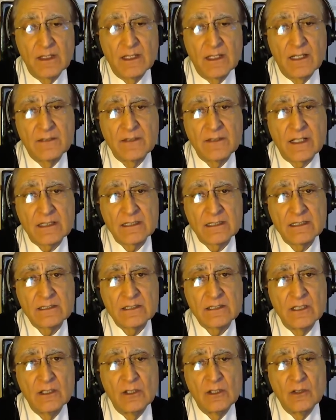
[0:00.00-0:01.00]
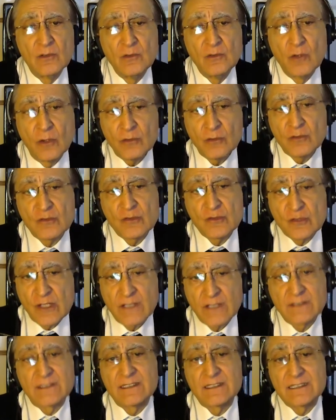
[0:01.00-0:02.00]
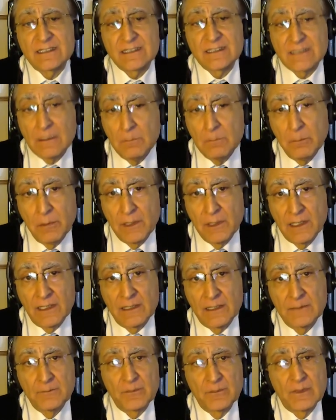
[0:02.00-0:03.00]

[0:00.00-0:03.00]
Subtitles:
And that is not just simply